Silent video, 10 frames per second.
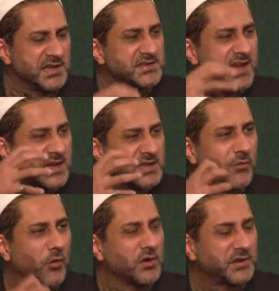This
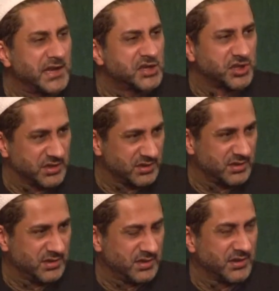negative connotation
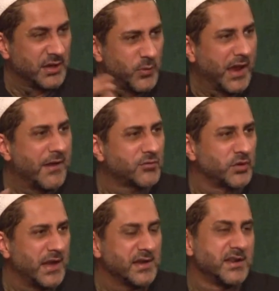that we have
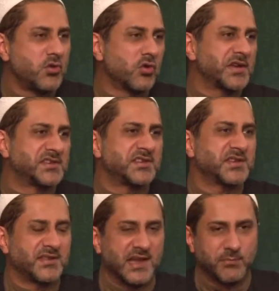today did not
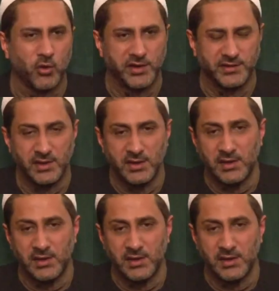exist at that point.